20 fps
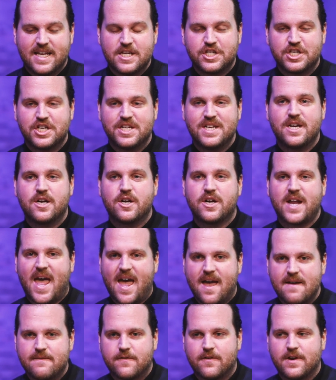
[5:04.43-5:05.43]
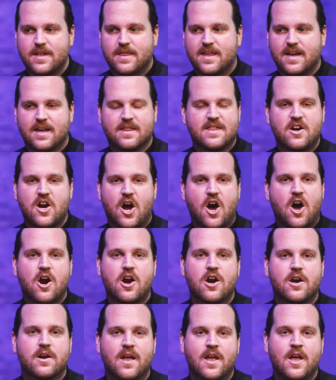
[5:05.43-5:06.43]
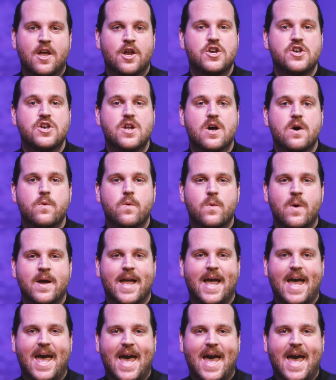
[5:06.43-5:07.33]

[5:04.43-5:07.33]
engineered everything. There are no